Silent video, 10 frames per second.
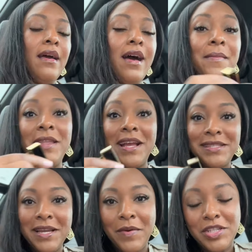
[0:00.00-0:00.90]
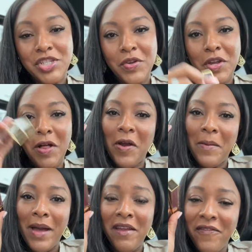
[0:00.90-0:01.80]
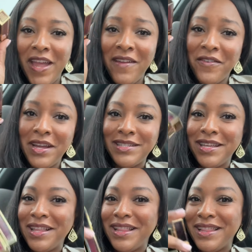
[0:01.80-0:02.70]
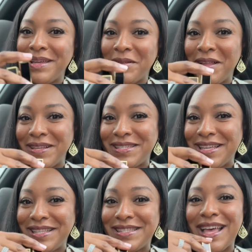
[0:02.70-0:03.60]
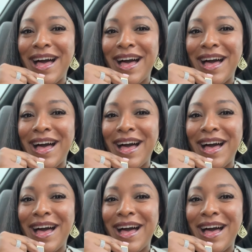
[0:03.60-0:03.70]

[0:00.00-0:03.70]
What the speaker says: The next thing I wanted to show y'all are my favorite lip glosses.